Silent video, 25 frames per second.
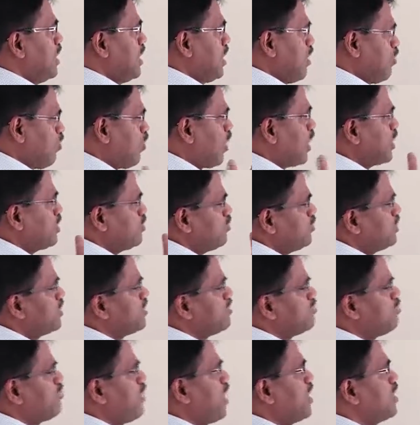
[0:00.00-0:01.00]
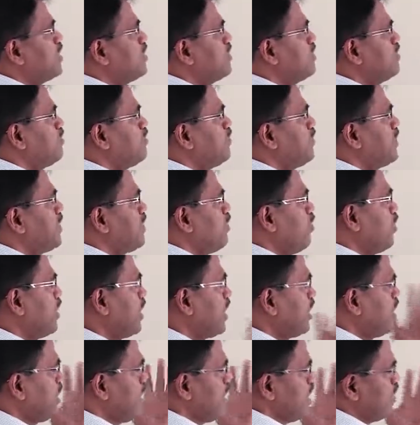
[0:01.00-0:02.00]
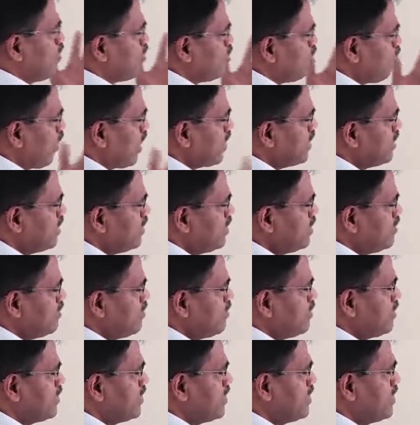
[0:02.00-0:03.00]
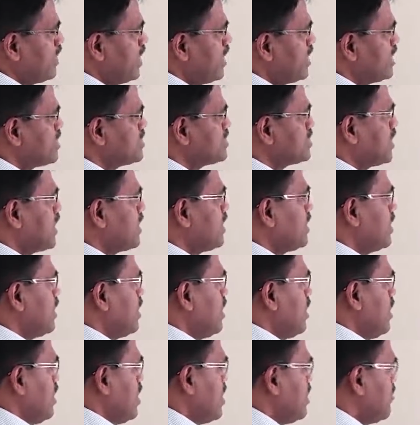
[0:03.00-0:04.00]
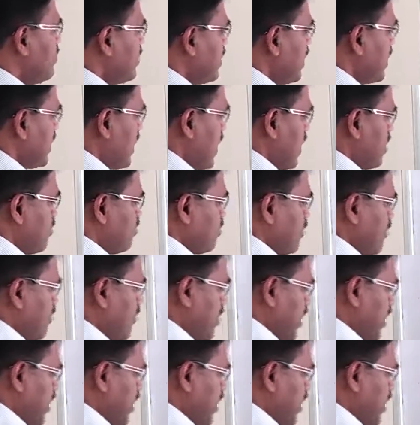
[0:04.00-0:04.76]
why do we define P? Okay, one thing is that even an n power